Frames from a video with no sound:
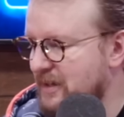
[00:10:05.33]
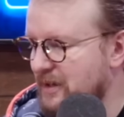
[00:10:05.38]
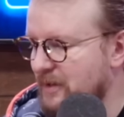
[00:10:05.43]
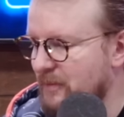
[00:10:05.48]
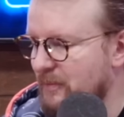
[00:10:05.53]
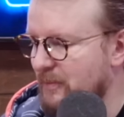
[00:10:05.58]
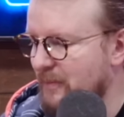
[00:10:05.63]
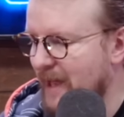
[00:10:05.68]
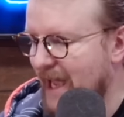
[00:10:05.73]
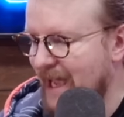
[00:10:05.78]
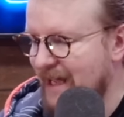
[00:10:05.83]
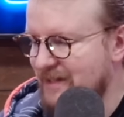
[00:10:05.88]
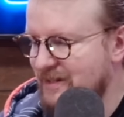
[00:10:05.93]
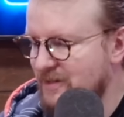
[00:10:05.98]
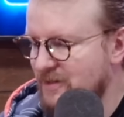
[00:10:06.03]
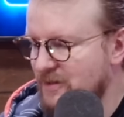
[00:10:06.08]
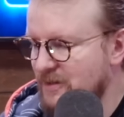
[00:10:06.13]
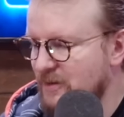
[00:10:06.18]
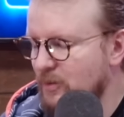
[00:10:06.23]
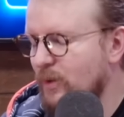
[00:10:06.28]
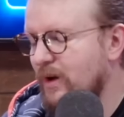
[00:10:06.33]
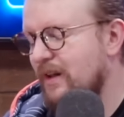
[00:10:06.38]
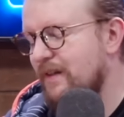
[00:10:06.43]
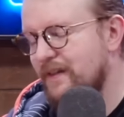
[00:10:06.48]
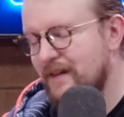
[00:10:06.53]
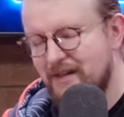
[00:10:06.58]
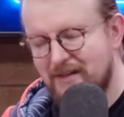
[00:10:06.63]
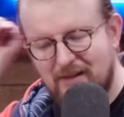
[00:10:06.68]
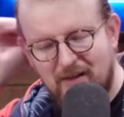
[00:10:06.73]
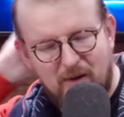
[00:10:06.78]
the master. Well,
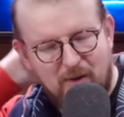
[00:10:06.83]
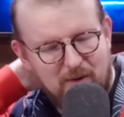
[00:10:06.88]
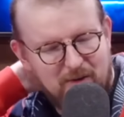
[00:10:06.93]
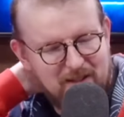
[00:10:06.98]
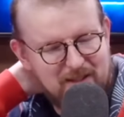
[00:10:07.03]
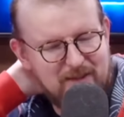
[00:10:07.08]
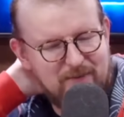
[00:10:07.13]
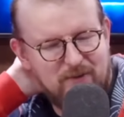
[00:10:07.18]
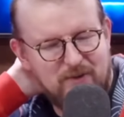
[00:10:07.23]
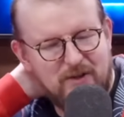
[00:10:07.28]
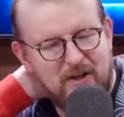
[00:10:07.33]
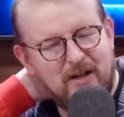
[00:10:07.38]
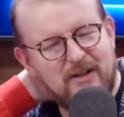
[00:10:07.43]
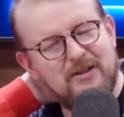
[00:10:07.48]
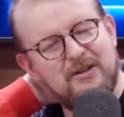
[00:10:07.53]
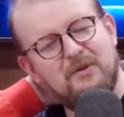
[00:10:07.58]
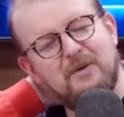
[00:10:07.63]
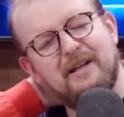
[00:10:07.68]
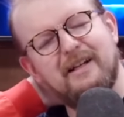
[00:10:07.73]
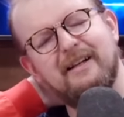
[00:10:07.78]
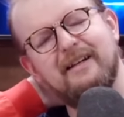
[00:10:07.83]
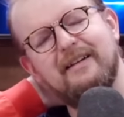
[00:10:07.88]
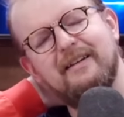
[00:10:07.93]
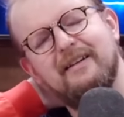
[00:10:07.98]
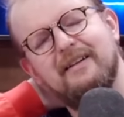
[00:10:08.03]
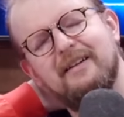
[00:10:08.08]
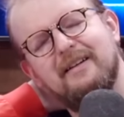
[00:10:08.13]
no, because if you're not doing